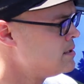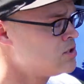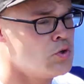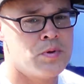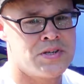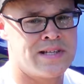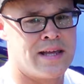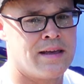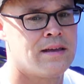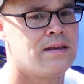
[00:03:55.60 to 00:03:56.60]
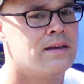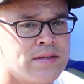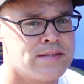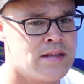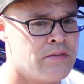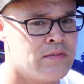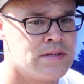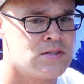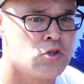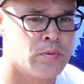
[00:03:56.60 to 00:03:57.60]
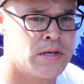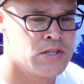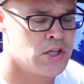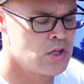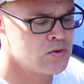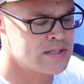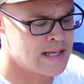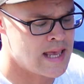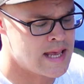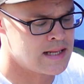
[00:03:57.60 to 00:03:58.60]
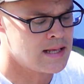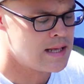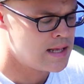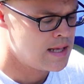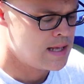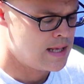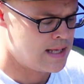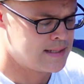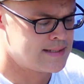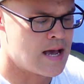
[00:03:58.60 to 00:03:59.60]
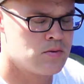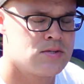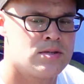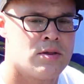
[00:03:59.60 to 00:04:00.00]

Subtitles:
super slick. This stuff is super easy to use, and again, it touts